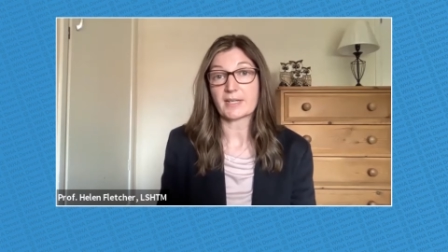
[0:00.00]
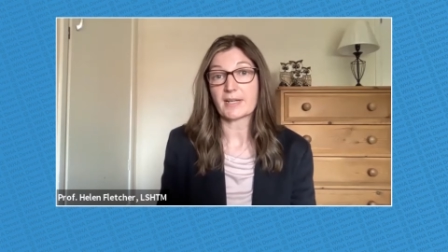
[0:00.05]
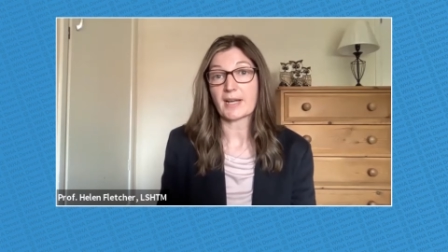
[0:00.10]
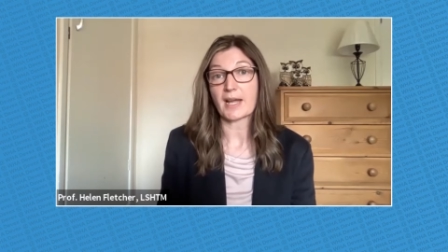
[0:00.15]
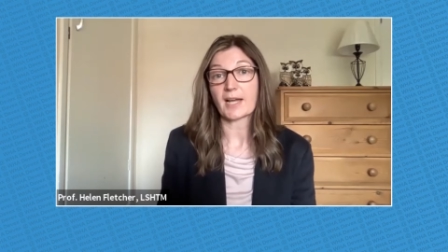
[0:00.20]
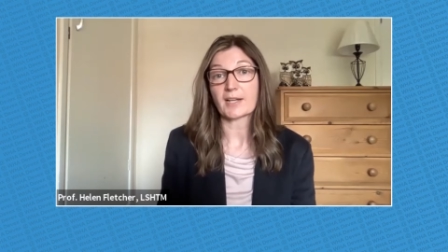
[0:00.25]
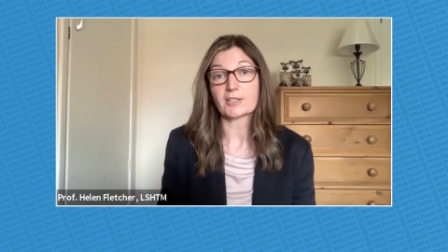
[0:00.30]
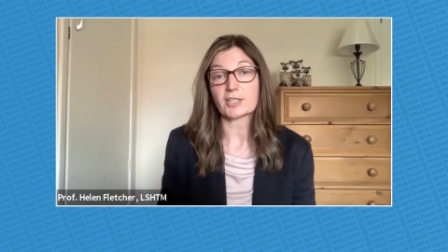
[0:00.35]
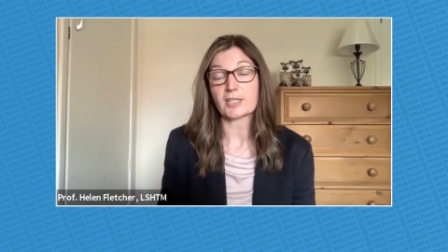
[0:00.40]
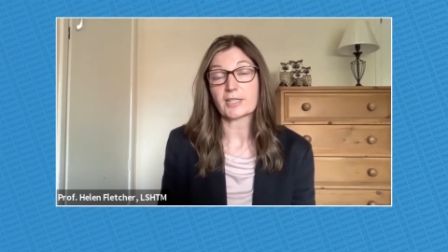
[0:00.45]
And
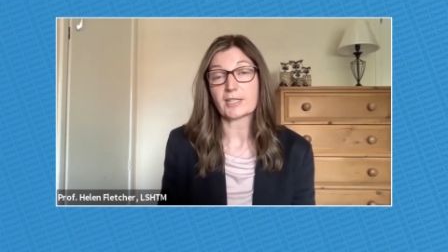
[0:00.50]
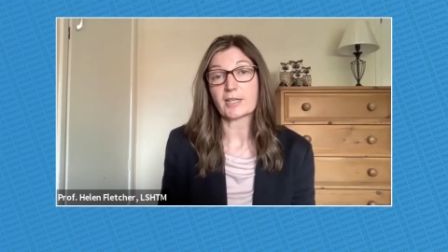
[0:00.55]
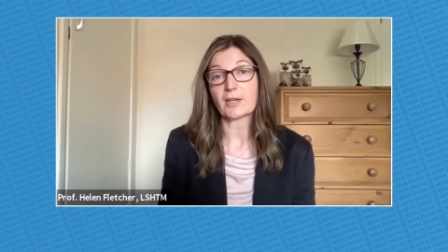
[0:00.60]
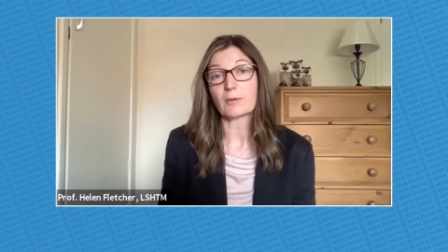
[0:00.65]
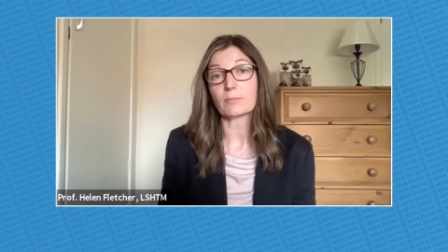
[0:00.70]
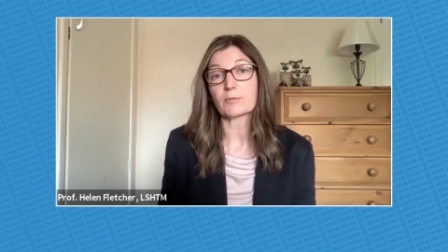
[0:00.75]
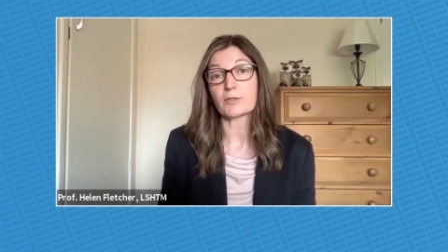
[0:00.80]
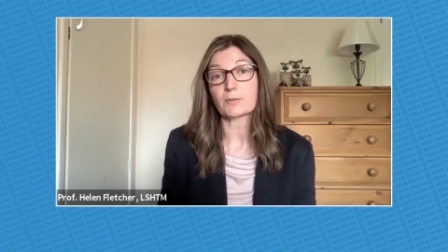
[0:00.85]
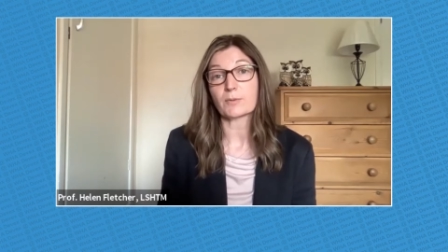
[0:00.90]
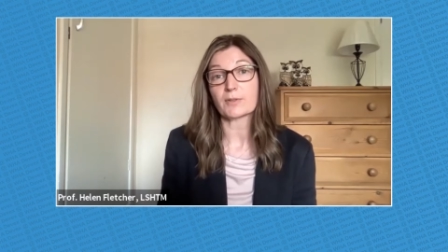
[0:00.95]
actually,
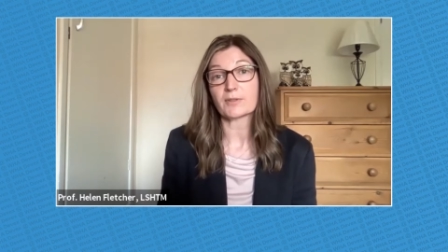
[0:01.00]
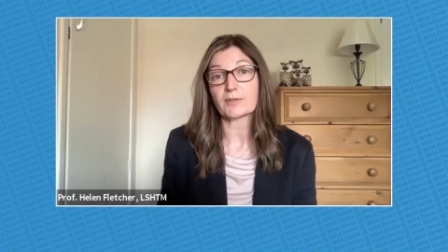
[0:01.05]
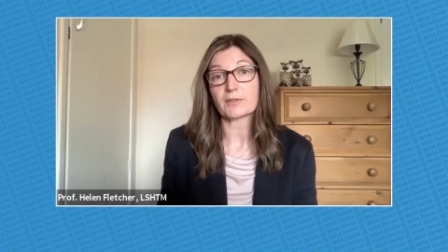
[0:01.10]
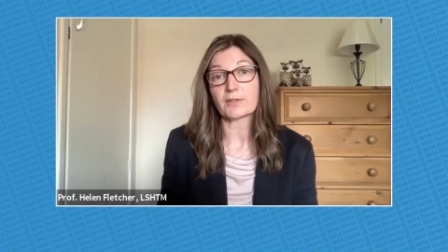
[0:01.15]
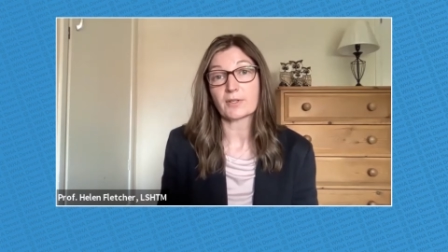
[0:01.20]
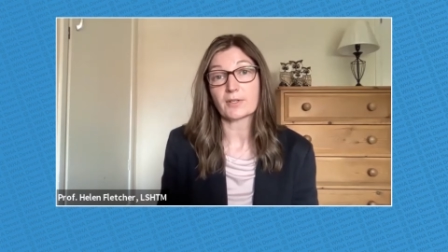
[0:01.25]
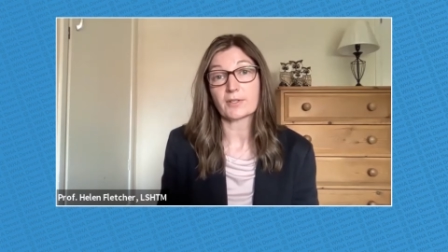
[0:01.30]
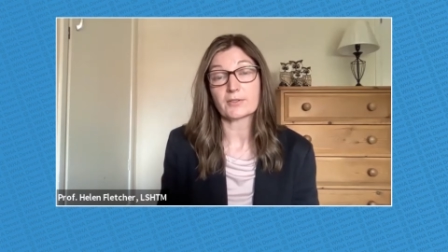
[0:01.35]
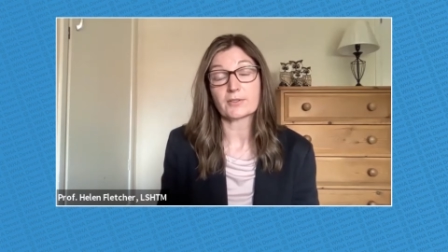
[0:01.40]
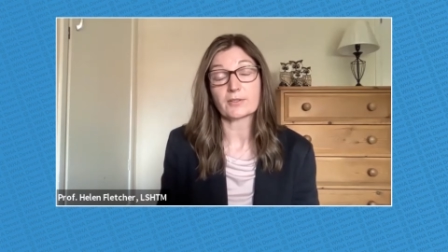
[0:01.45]
up to a
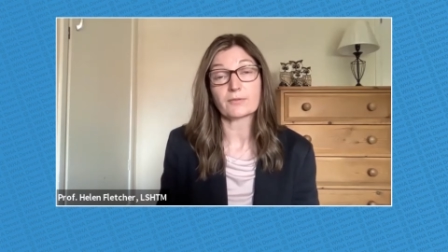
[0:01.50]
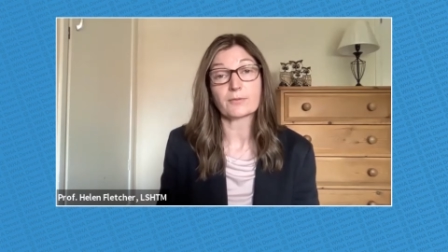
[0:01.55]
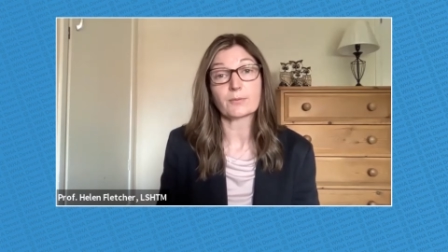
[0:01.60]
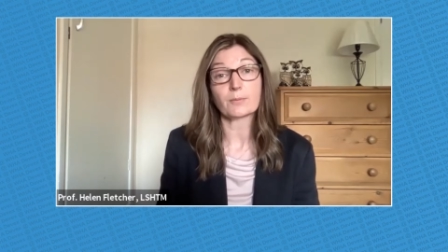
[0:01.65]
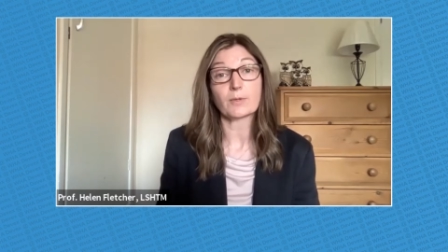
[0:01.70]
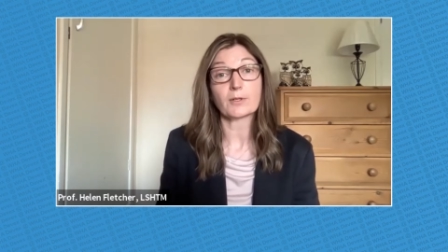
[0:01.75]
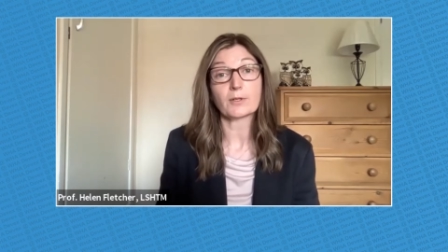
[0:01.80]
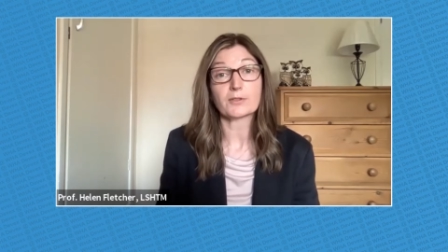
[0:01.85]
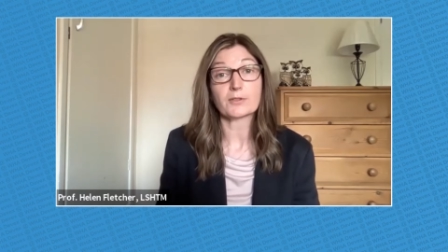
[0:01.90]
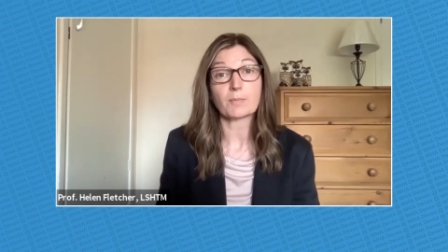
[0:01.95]
third of the
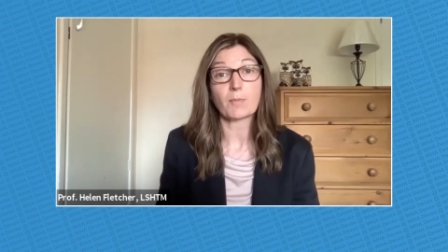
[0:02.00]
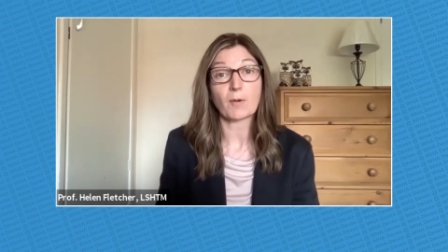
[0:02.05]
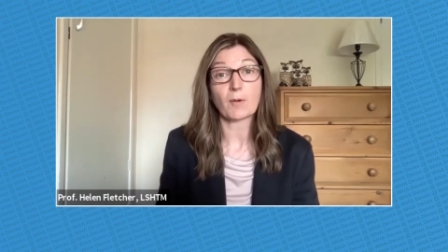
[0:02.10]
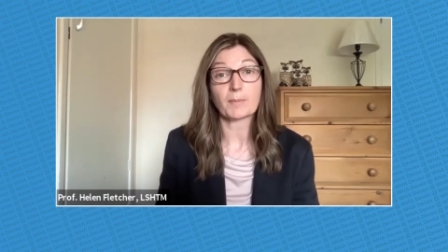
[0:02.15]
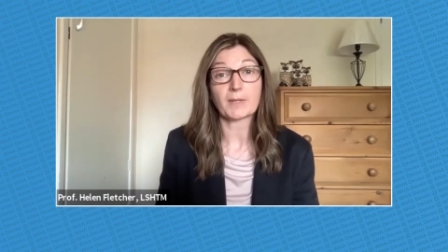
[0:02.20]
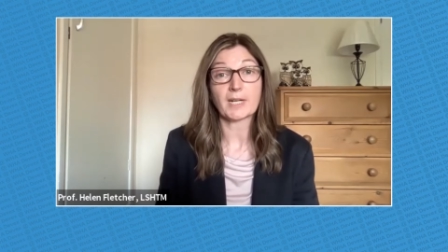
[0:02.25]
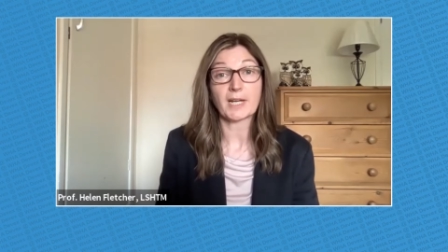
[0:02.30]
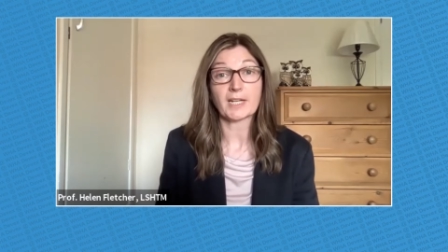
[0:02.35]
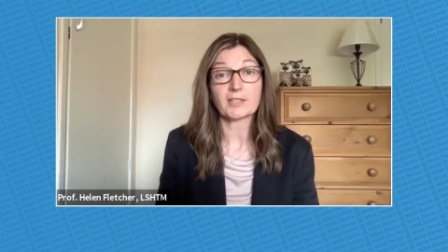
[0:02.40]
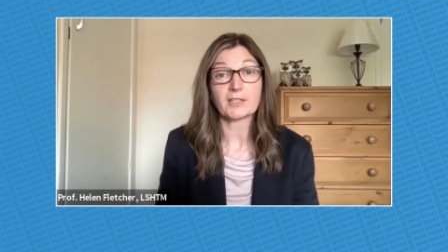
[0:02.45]
world's
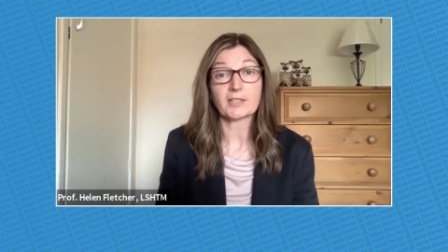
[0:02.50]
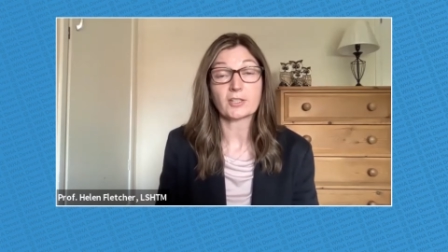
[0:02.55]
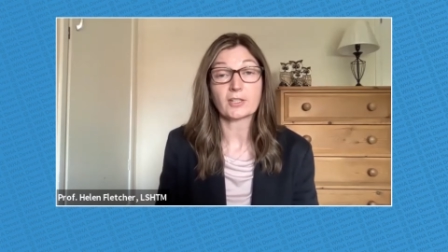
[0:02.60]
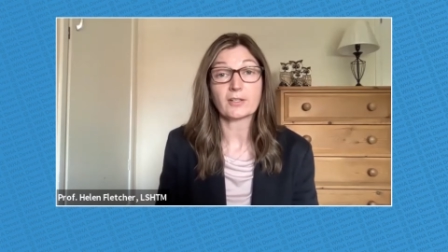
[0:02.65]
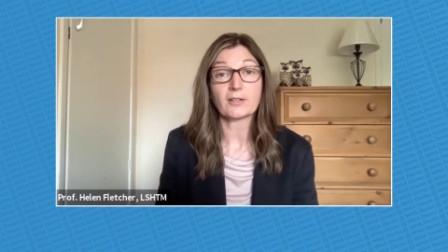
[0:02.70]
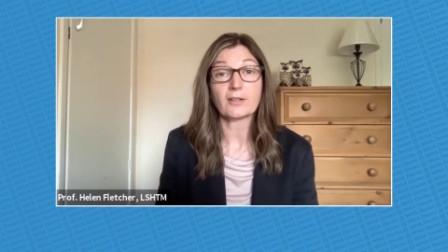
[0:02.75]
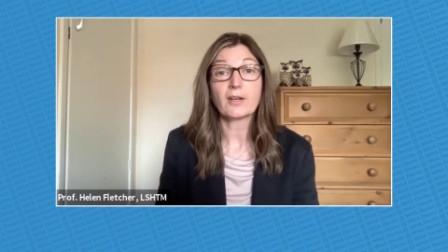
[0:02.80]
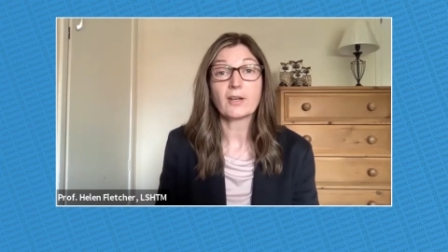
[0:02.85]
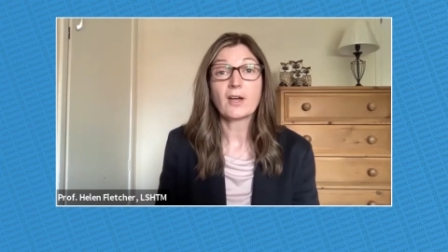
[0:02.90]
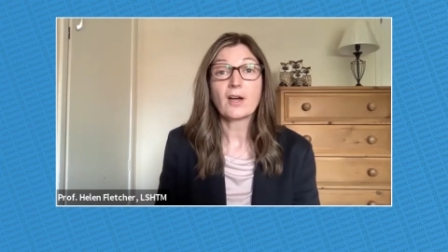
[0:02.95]

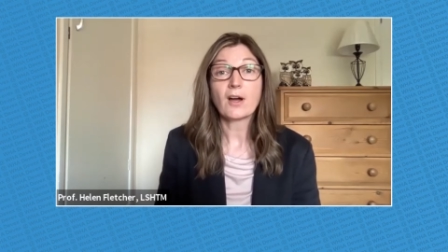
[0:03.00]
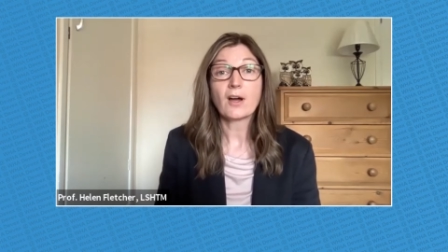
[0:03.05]
population